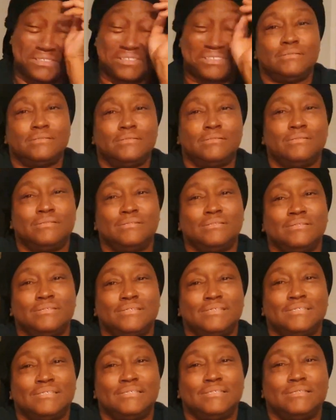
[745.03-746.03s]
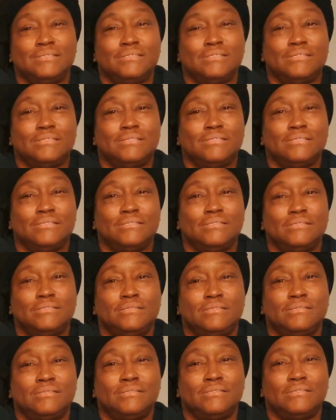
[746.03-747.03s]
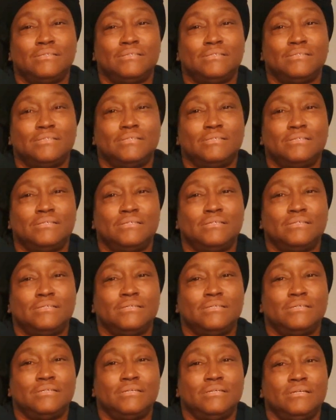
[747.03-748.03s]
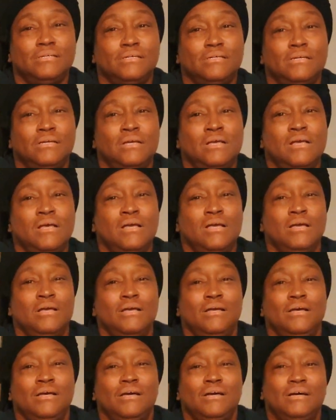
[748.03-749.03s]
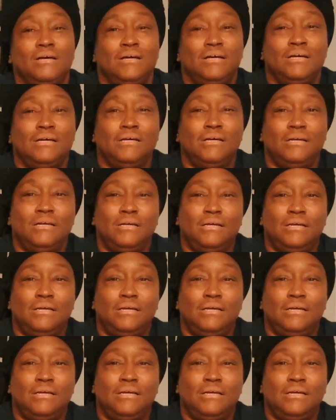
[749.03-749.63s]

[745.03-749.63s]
(silent)